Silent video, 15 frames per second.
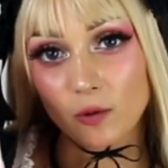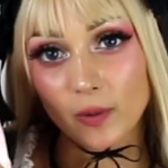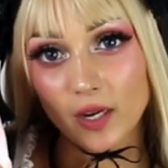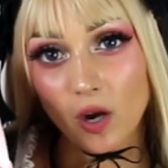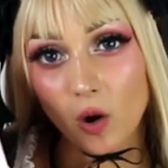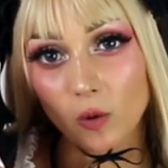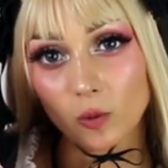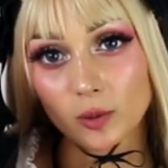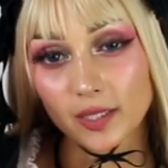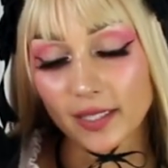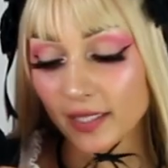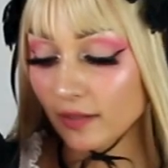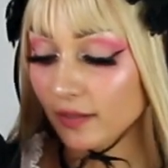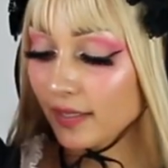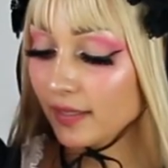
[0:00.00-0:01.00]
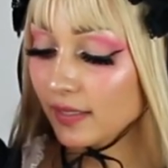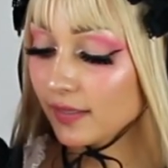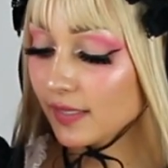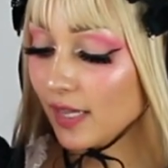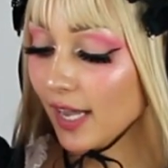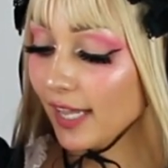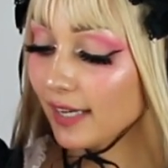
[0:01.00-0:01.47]
a wee hole here in the
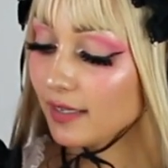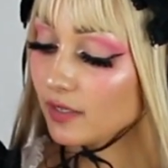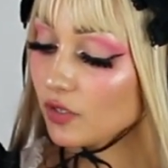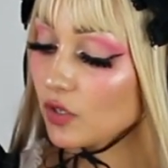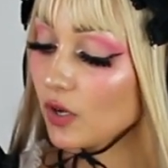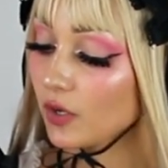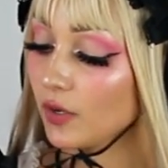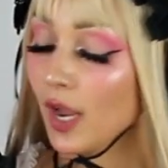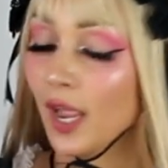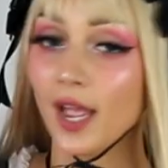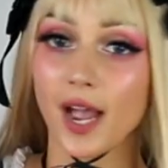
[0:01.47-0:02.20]
side. So